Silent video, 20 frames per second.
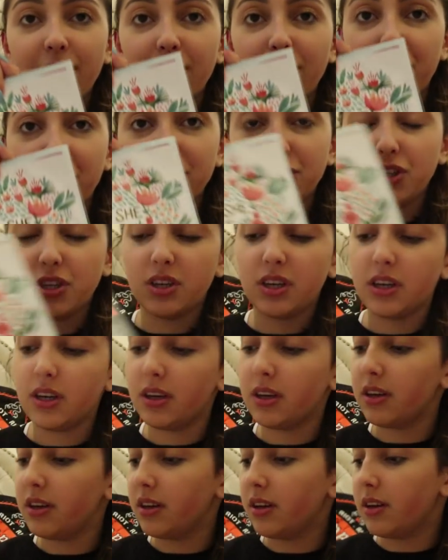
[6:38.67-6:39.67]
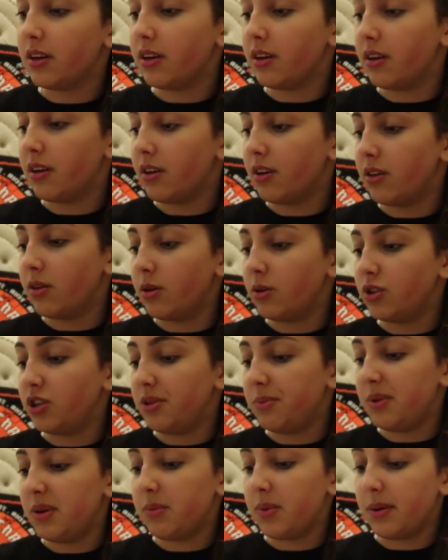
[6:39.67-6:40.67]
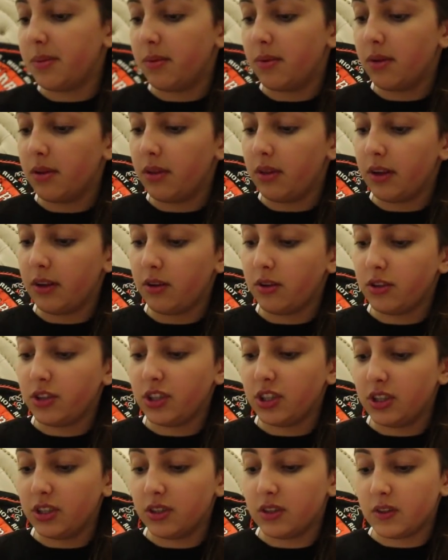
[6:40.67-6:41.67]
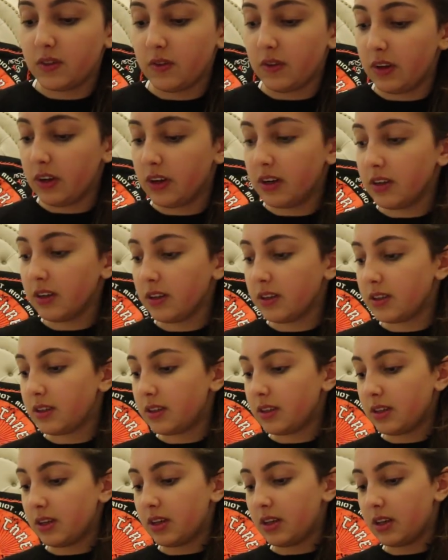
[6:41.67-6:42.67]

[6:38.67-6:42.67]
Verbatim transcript: Though she, though she be but little, she is fierce.